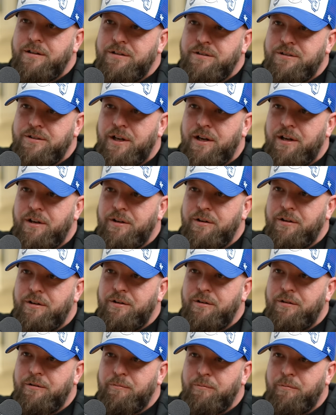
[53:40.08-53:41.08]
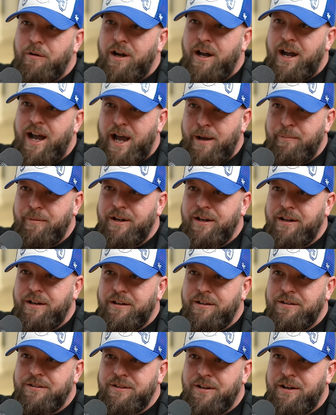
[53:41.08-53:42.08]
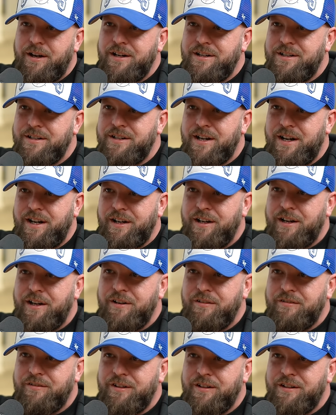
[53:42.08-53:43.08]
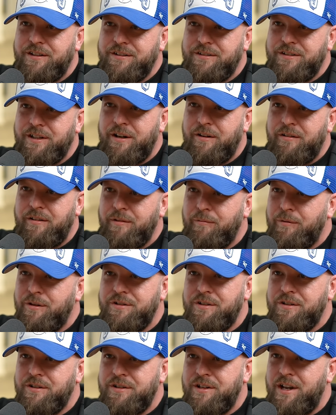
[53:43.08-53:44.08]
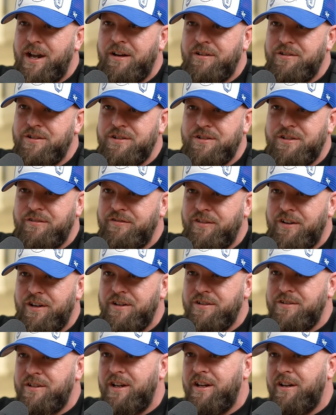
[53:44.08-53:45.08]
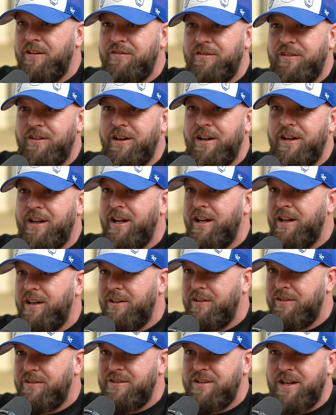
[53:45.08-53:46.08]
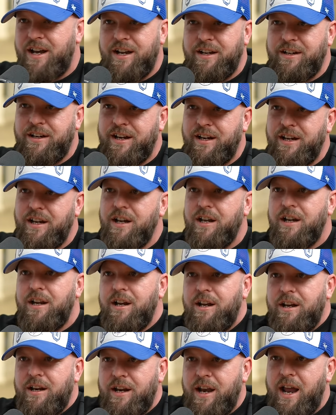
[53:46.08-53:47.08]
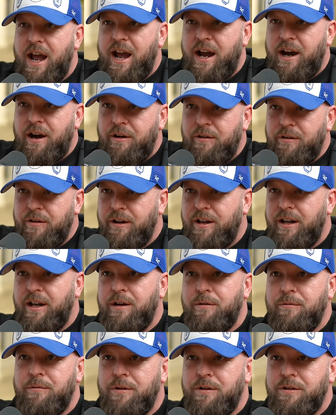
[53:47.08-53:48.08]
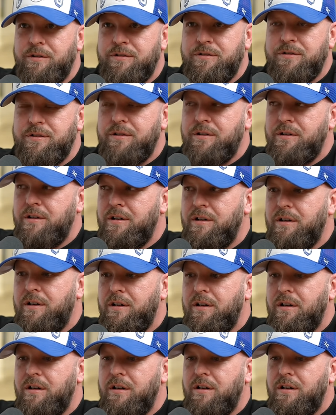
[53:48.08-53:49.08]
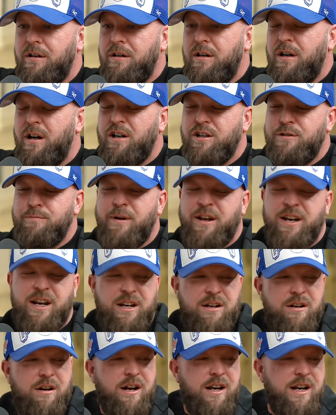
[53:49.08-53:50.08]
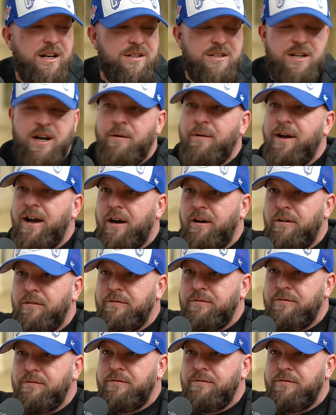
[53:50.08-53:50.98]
So my habit started to take over. So it wasn't now just a Thursday and a Friday and the odd Saturday. Now it was, oh, it's Monday night, let's go out.